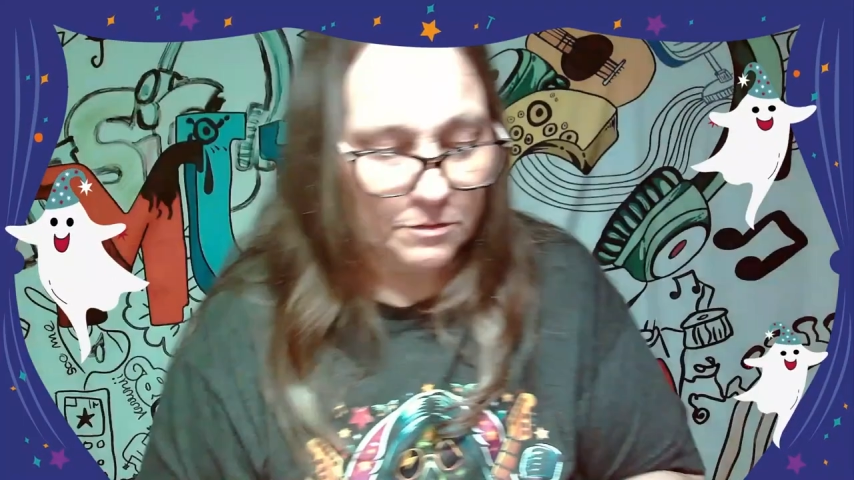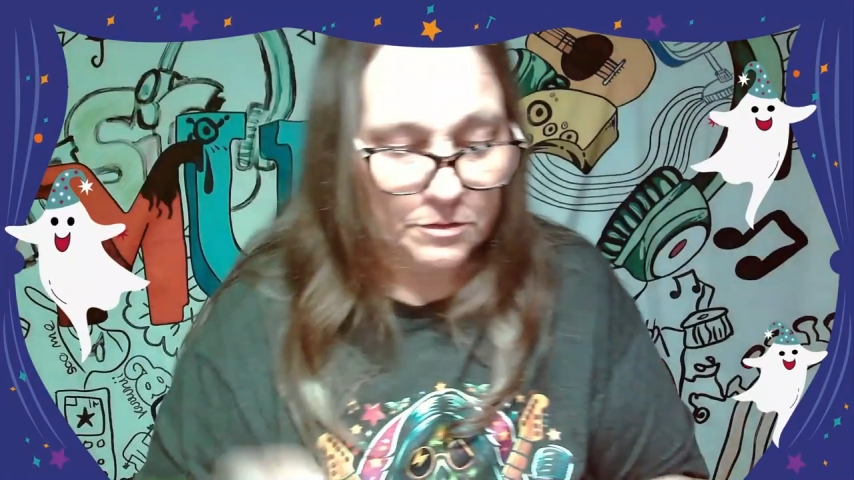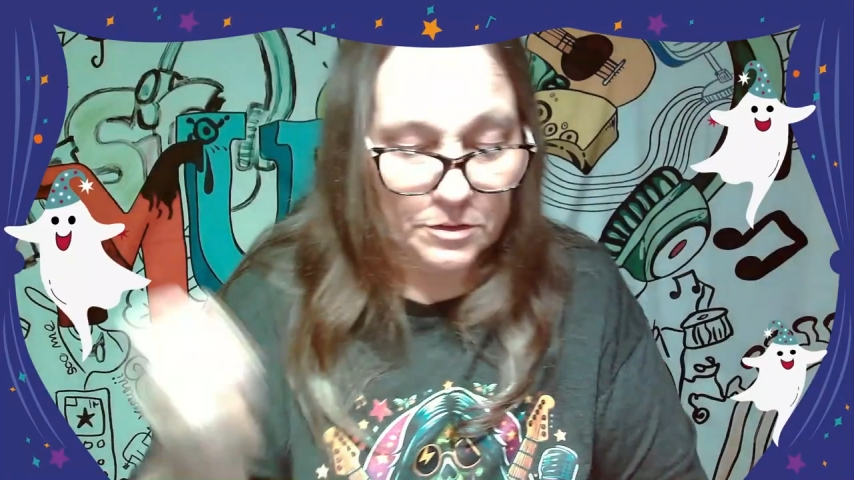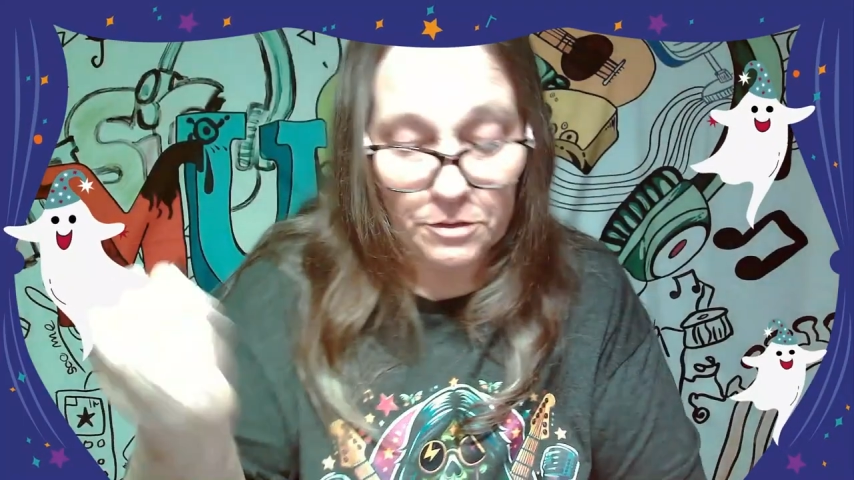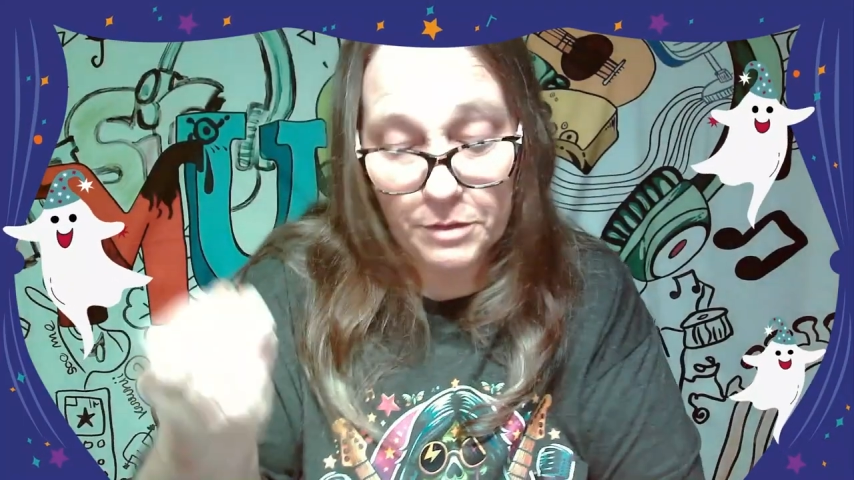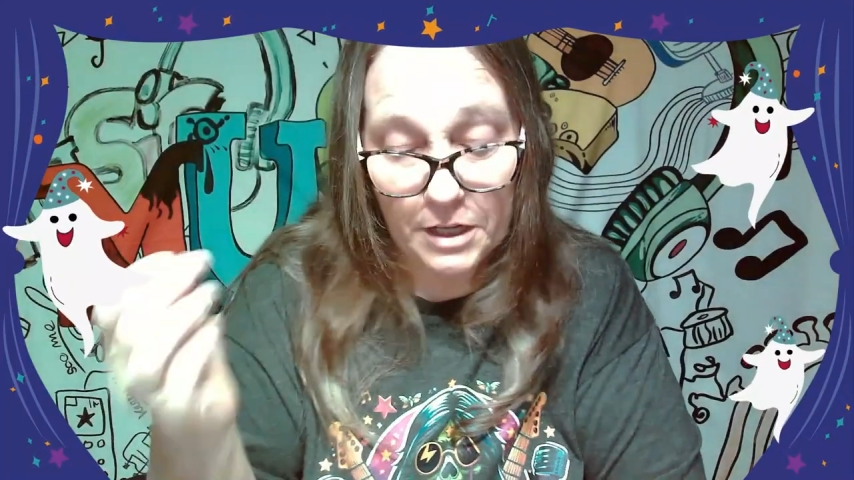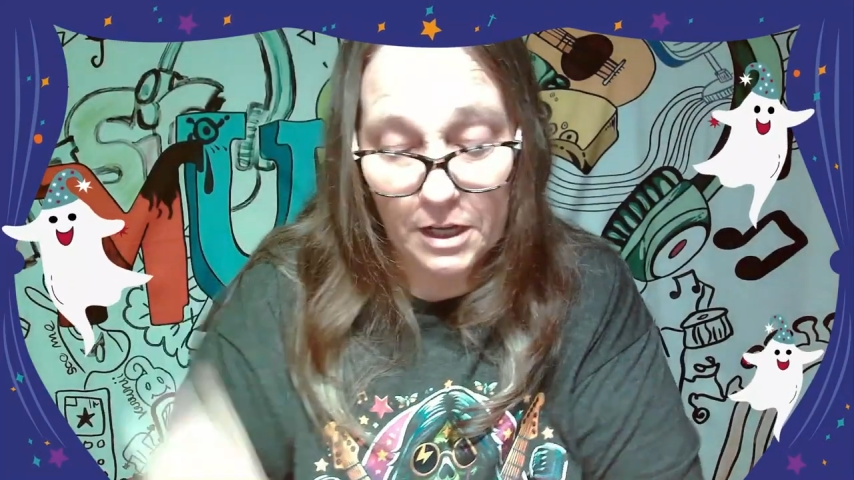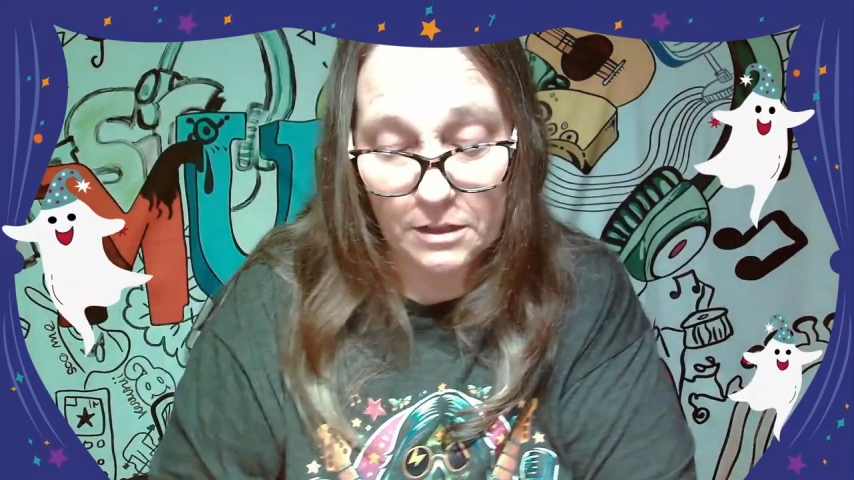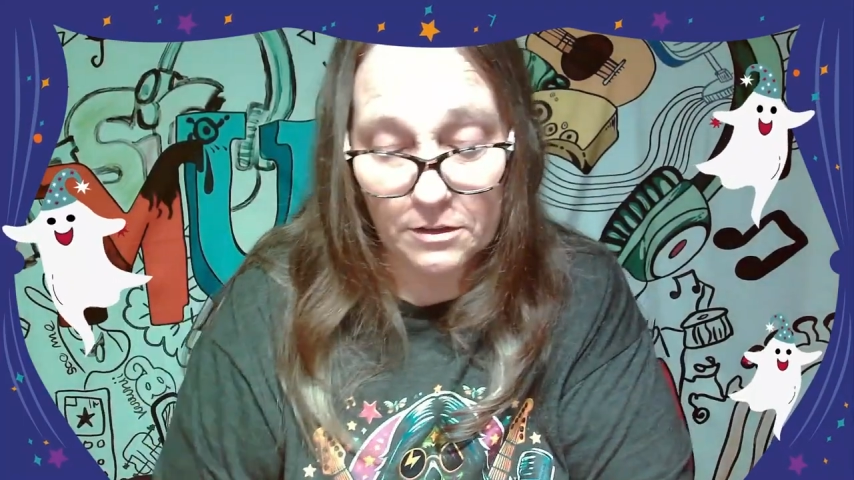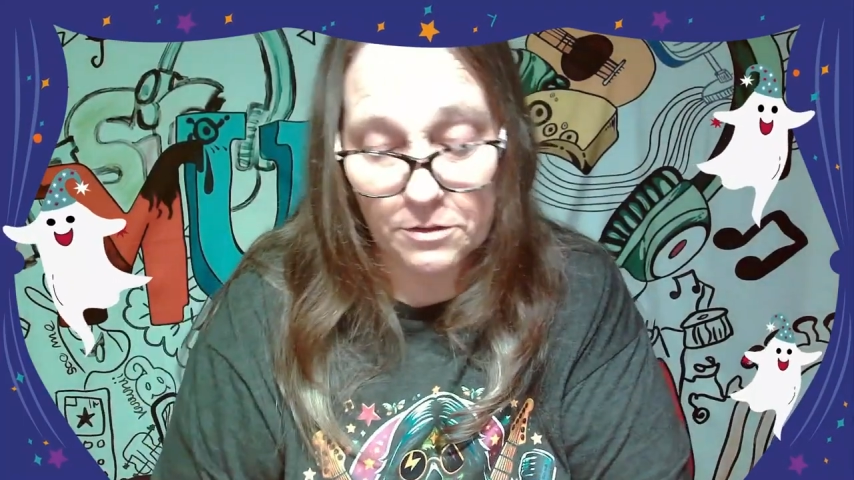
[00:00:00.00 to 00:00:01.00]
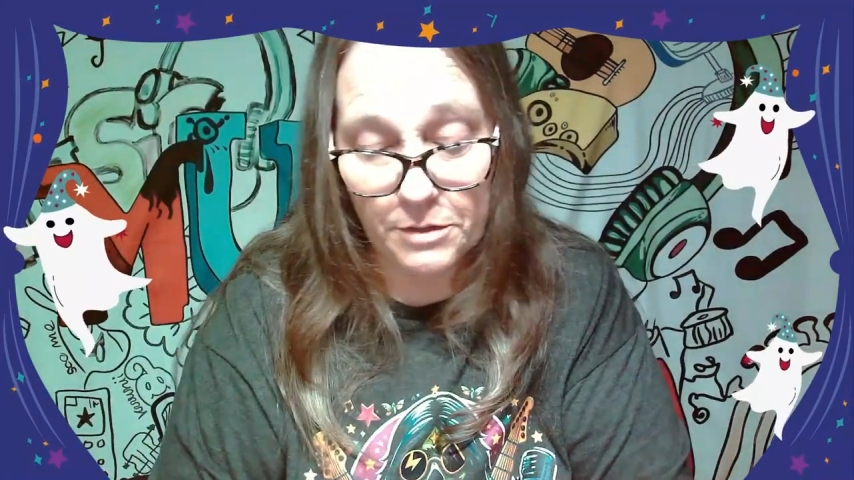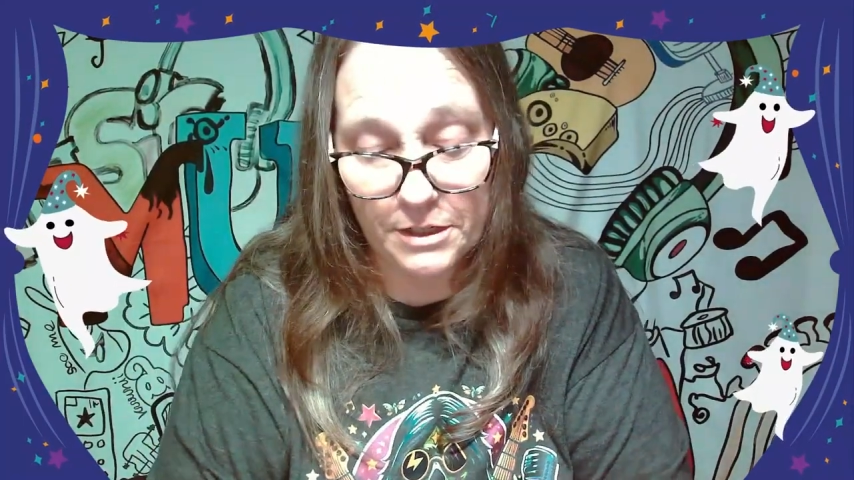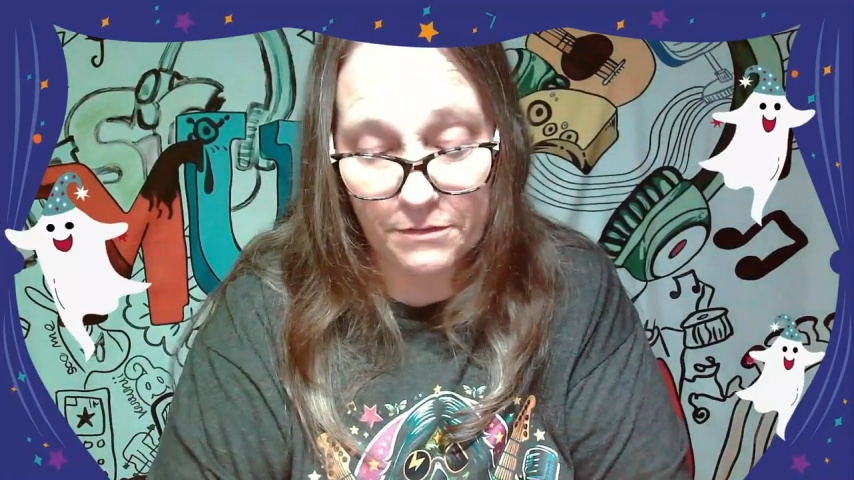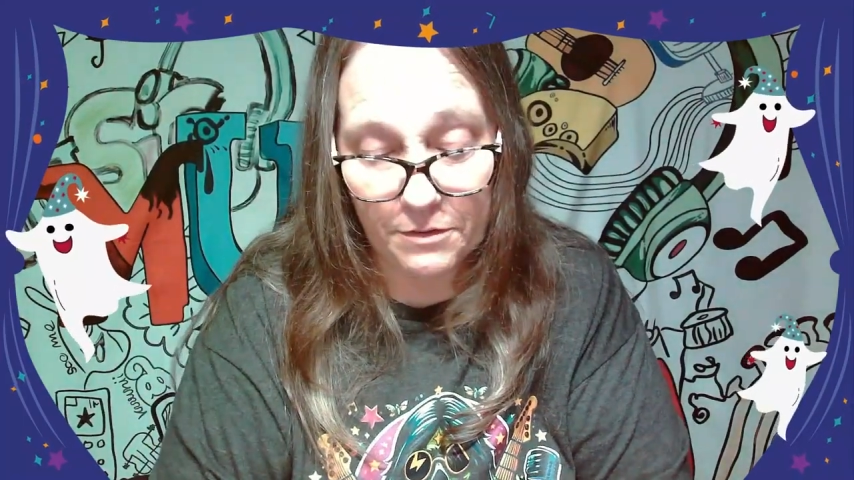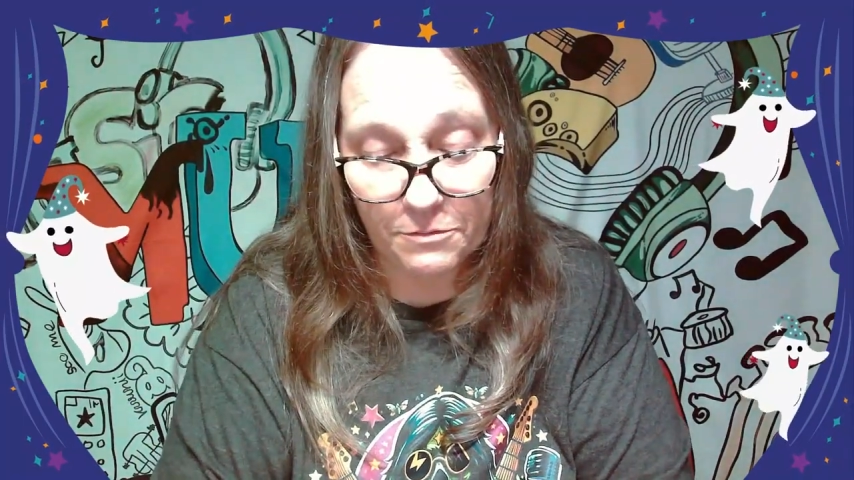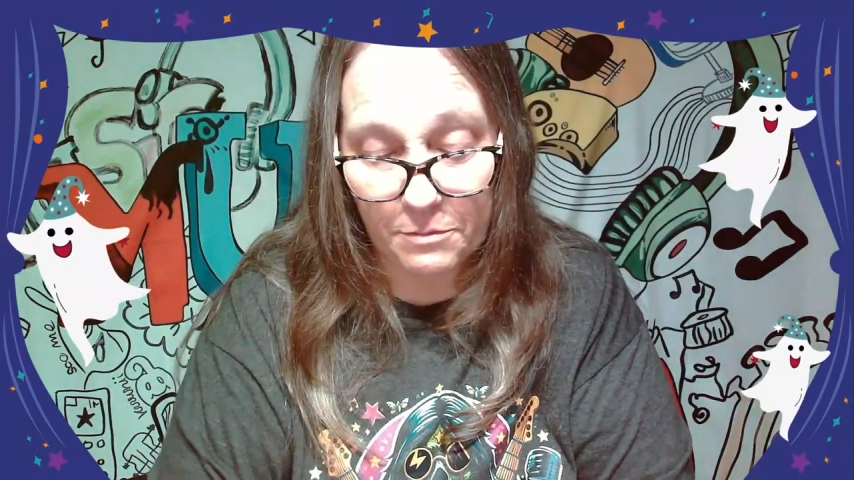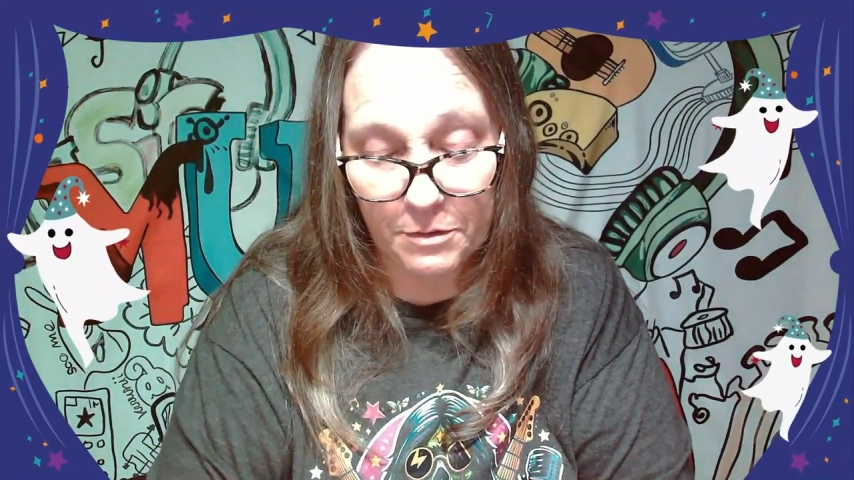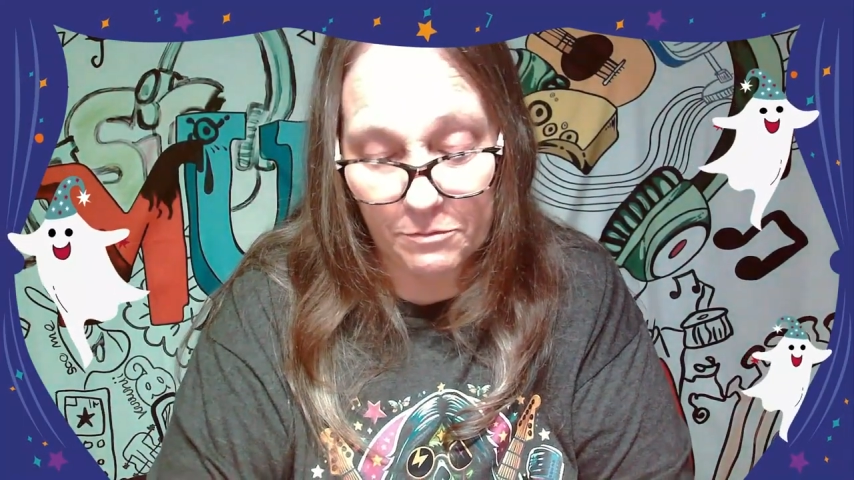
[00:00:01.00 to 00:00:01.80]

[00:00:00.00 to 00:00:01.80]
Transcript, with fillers: So we got three different women,